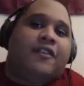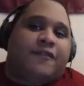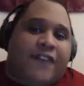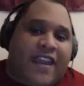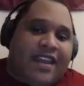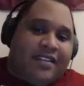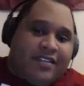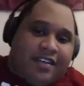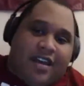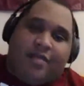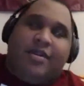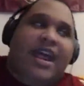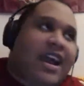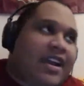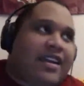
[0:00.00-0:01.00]
fans coming
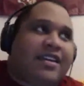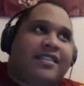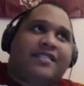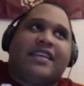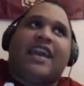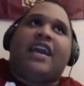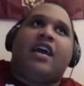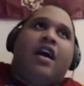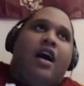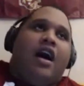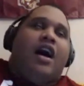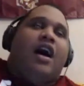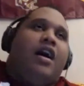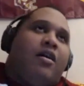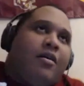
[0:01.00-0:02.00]
out here saying,
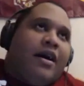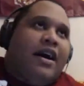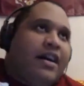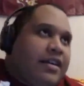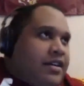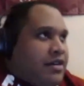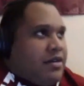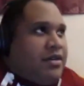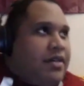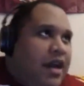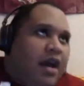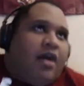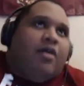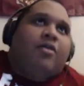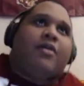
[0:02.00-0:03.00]
oh,
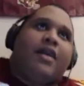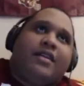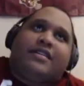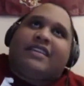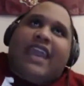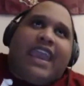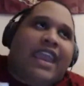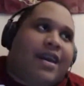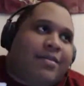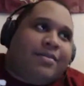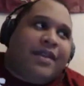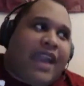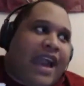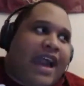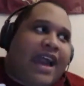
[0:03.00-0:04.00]
well, damn,
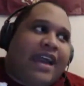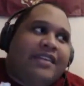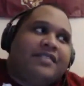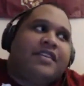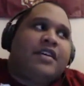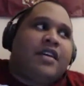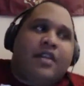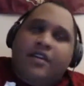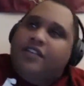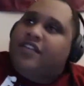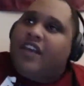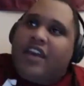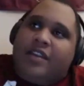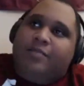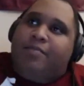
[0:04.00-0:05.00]
guys,
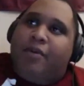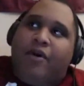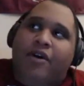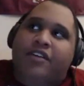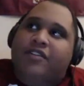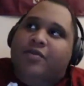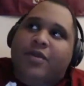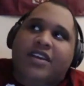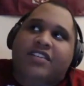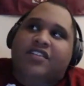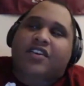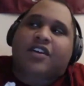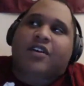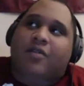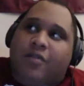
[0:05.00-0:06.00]
shit, boys, we
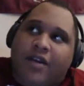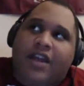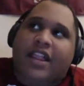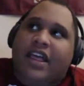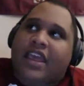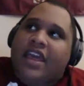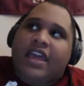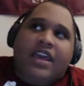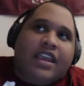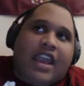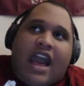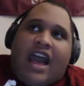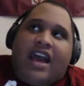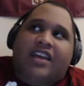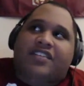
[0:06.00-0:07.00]
should have really,
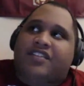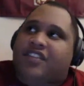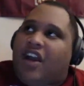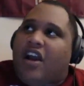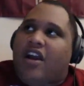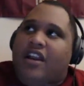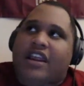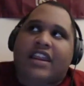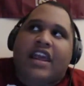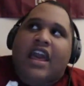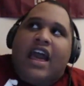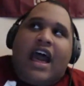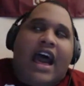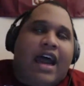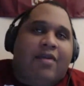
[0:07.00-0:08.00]
gosh darn it.
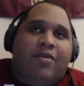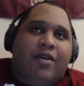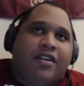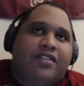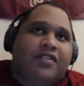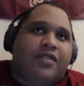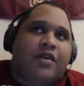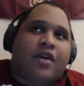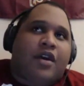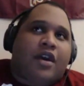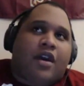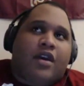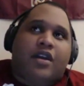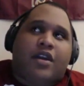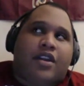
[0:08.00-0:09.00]
I wish,
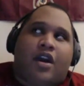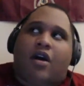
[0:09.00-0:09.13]
if,